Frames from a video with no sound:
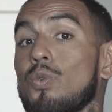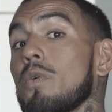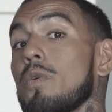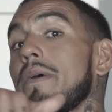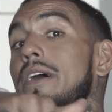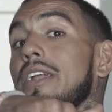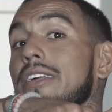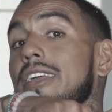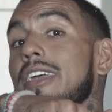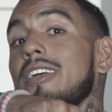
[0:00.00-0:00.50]
We're
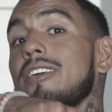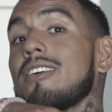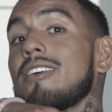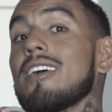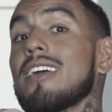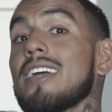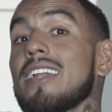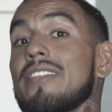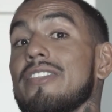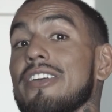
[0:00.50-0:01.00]
about to get
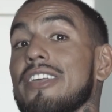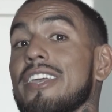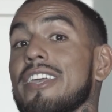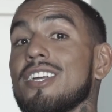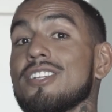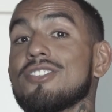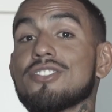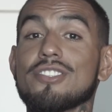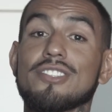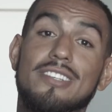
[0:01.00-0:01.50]
cooking in the
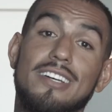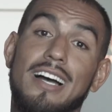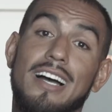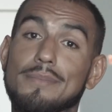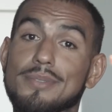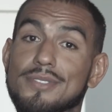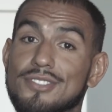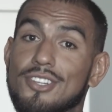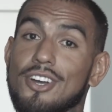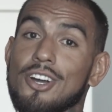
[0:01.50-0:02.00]
kitchen.
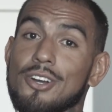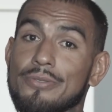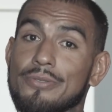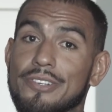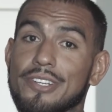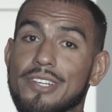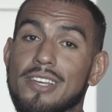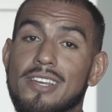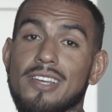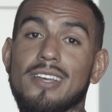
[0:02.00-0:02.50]
I'm
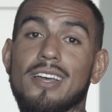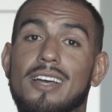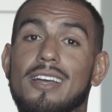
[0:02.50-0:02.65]
starving.